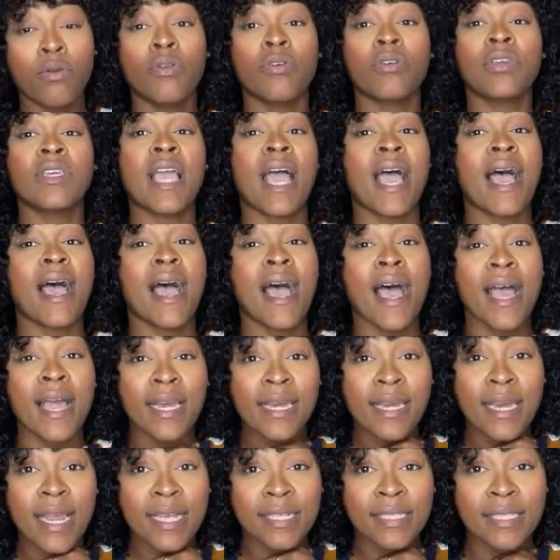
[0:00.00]
can
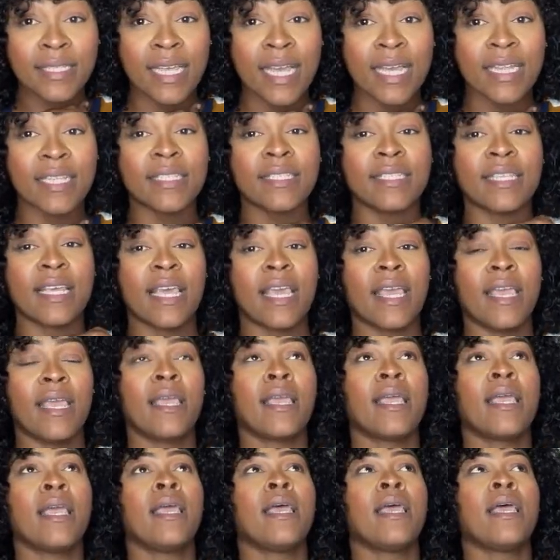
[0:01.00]
understand say,
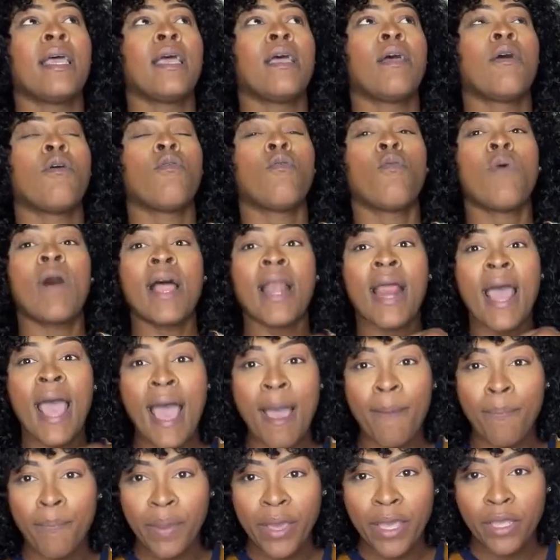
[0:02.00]
what
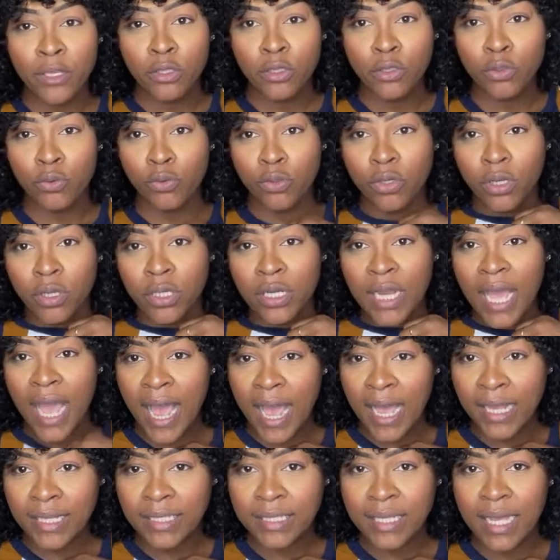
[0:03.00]
happened to your
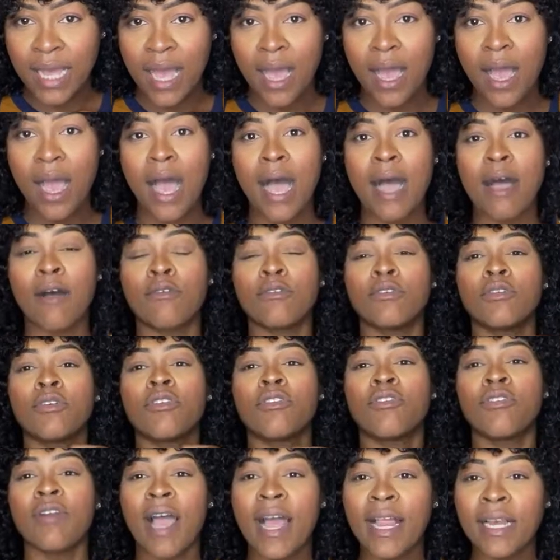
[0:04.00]
daughter or your
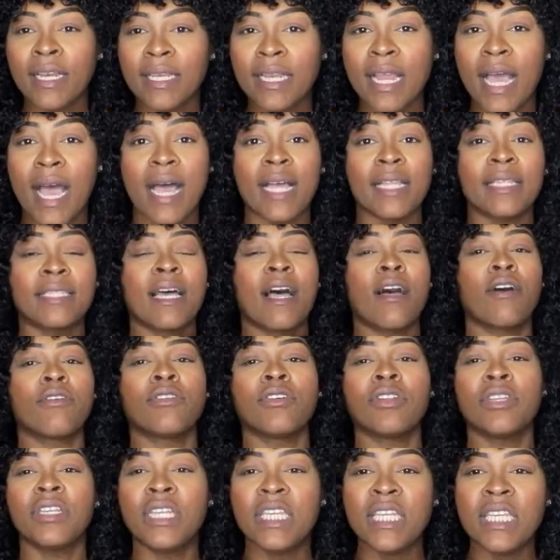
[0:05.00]
granddaughter or
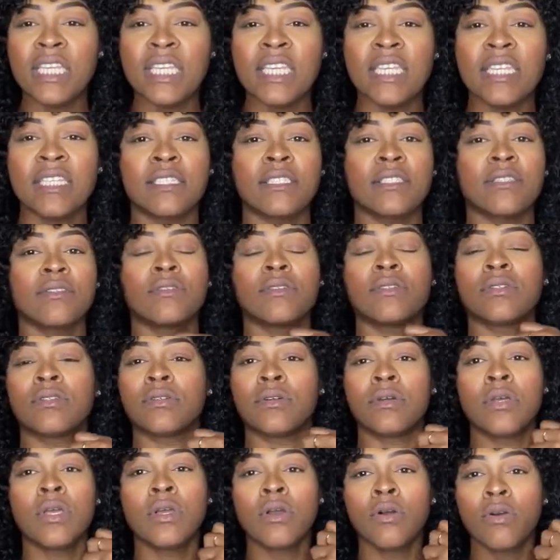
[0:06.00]
your niece
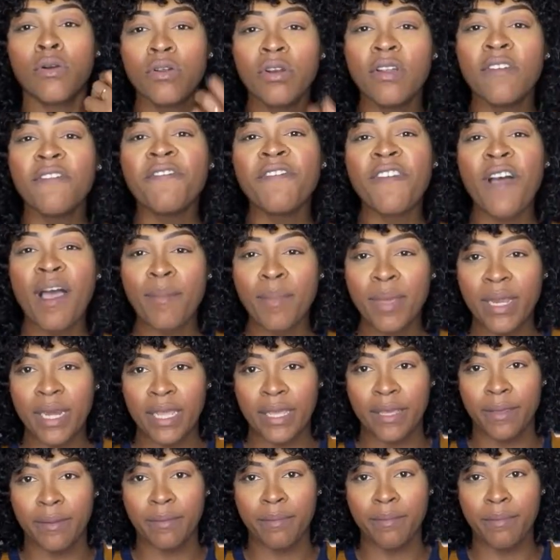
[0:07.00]
or your
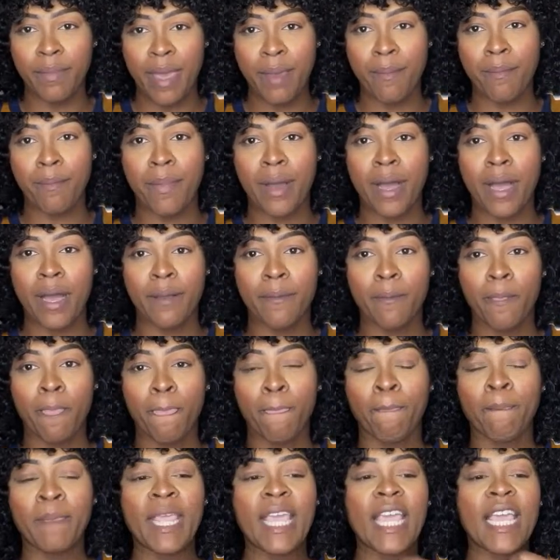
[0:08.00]
family member
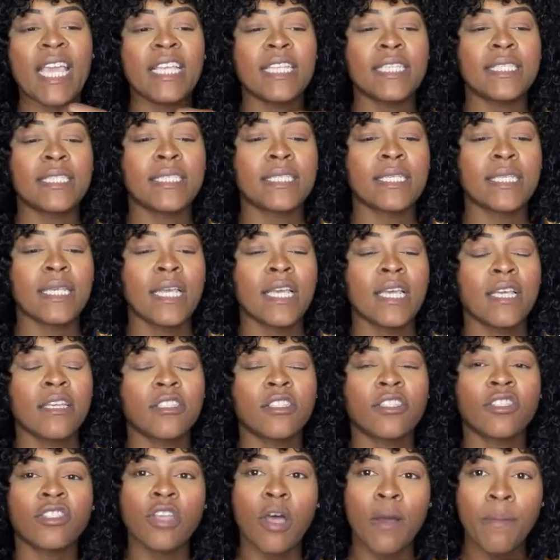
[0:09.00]
is
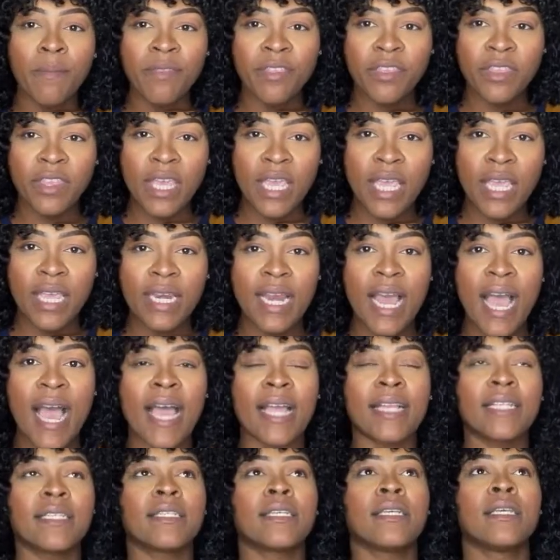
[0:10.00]
something
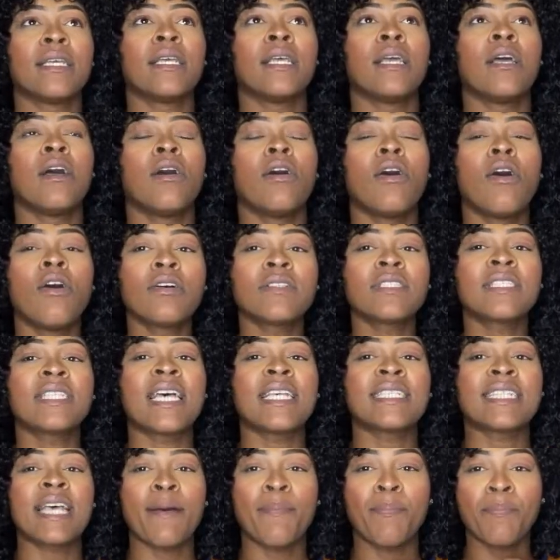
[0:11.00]
that us
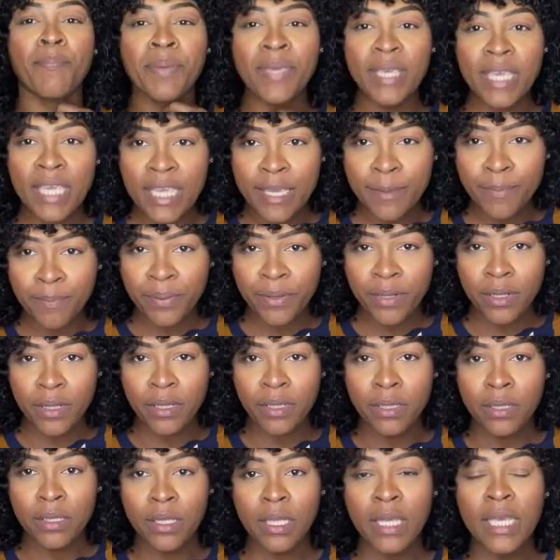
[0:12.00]
as a
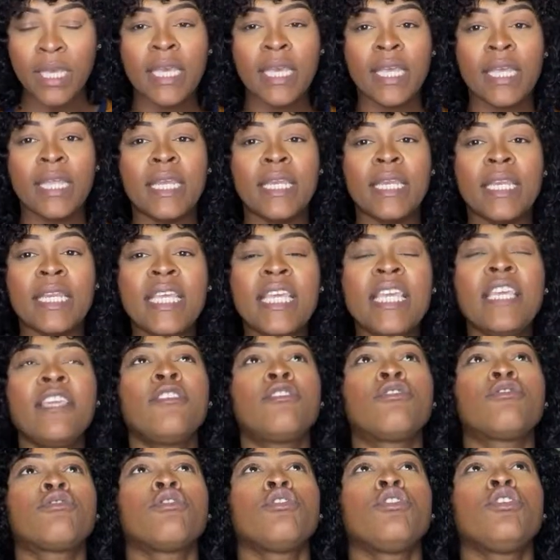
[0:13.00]
people
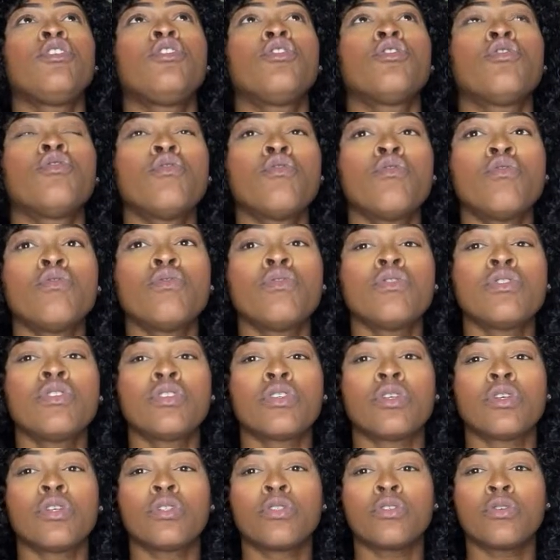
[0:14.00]
need to
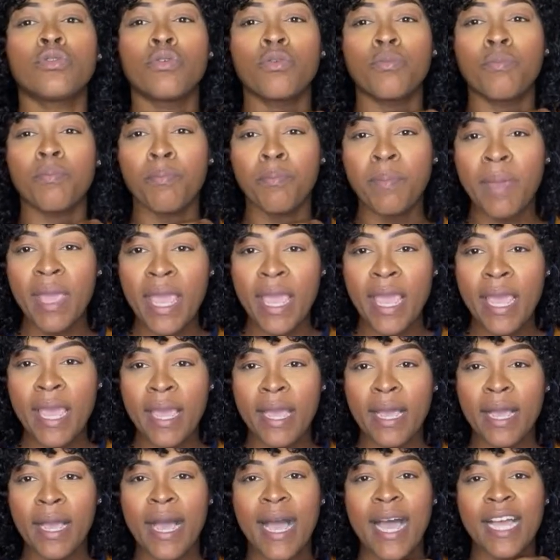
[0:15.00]
use to
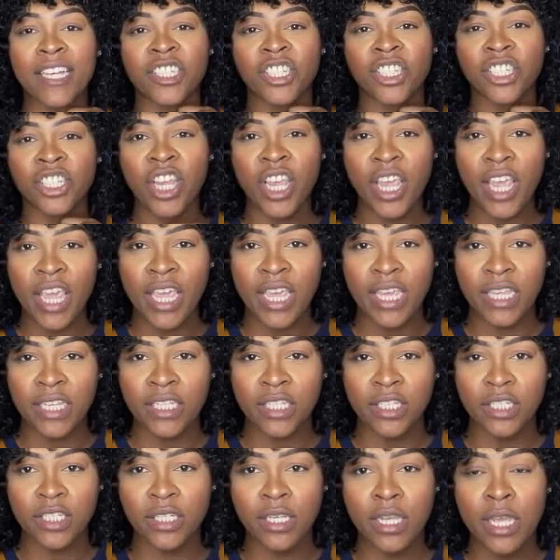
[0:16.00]
make a
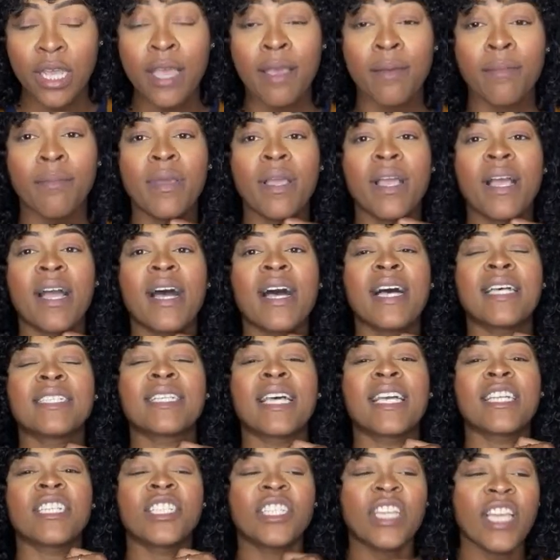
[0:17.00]
change, because
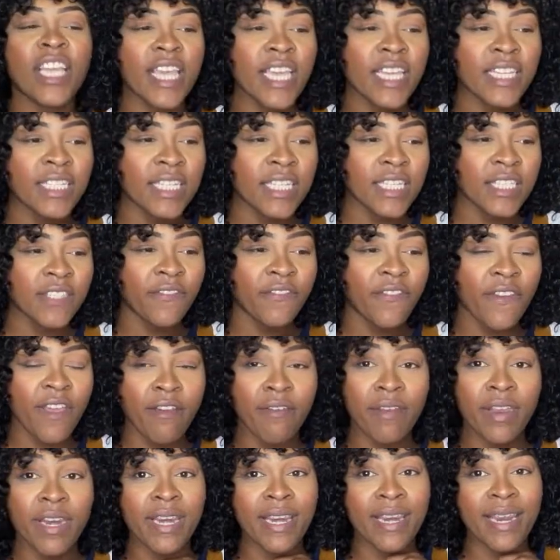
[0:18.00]
a change is
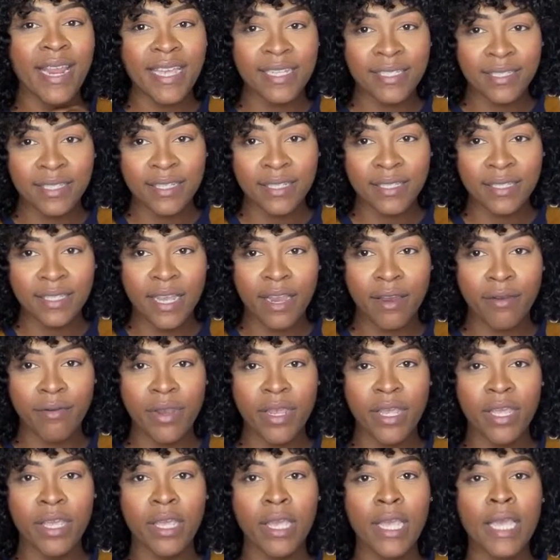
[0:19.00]
very
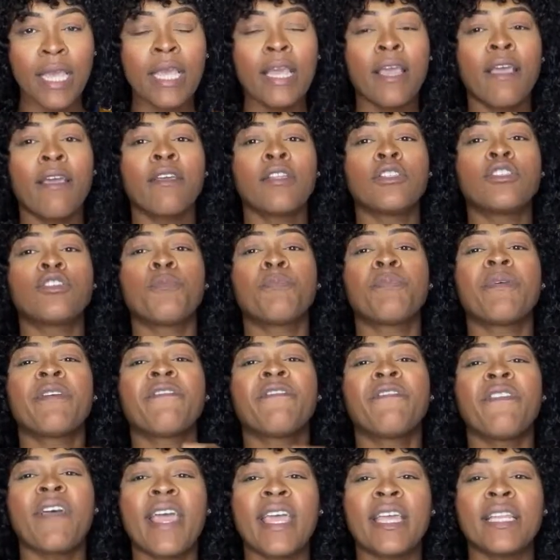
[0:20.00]
necessary to
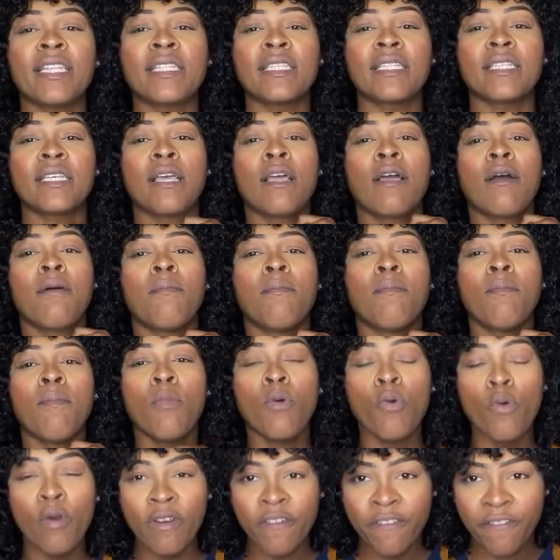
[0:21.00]
prevent
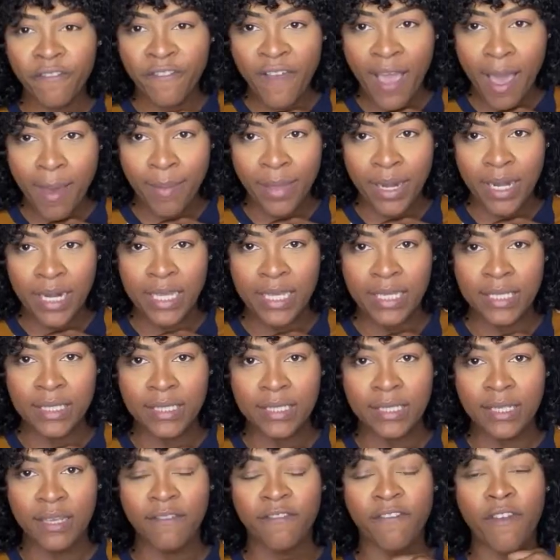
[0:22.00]
more
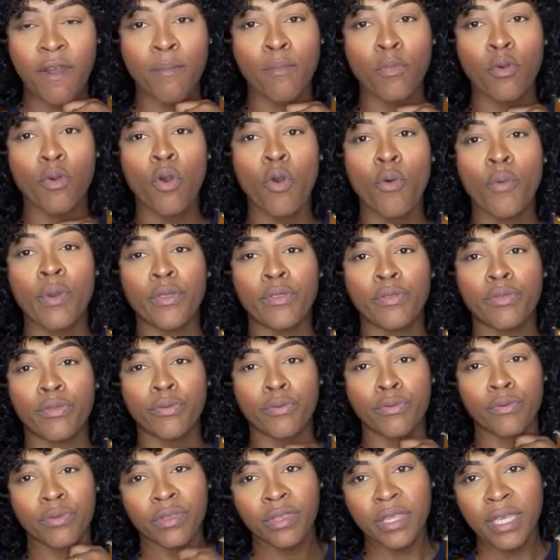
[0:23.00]
families from going
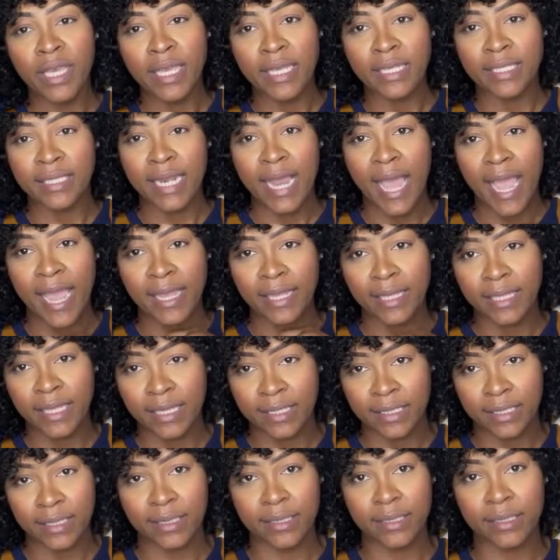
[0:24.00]
through things like
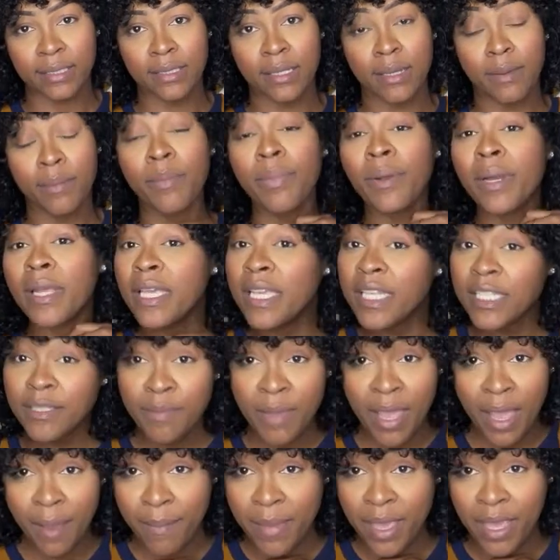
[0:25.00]
this. Please,
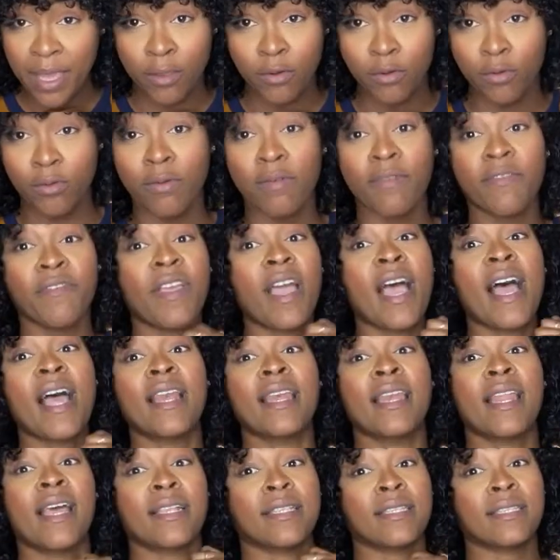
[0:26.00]
me I beg you to
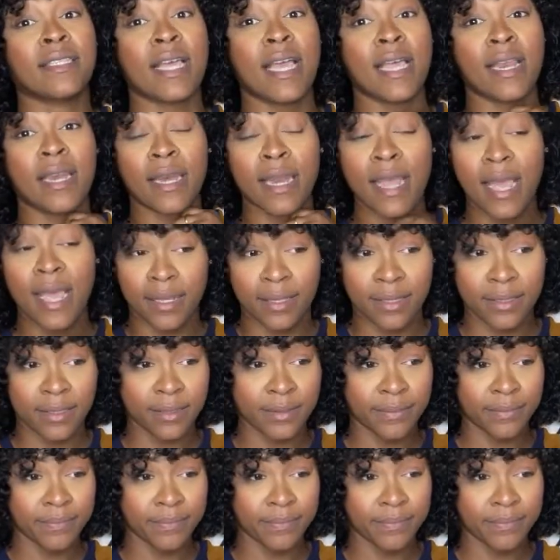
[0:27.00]
understand that.